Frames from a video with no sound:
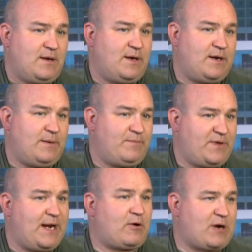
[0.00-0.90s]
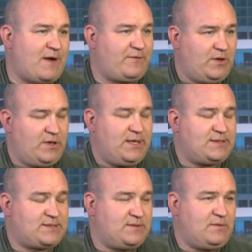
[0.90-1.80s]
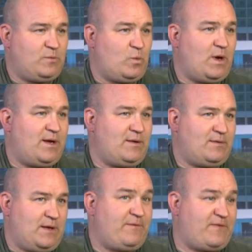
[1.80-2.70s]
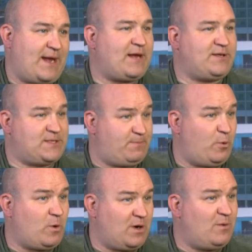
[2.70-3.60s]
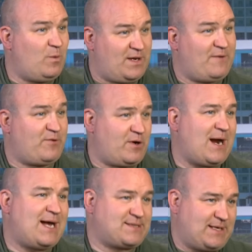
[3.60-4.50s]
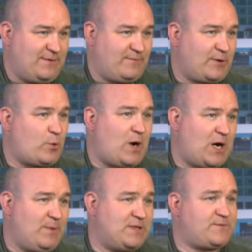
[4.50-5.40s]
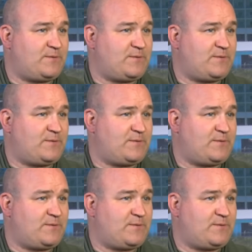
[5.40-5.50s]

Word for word: um, the aircraft units what if they can support whatever they're asking requirements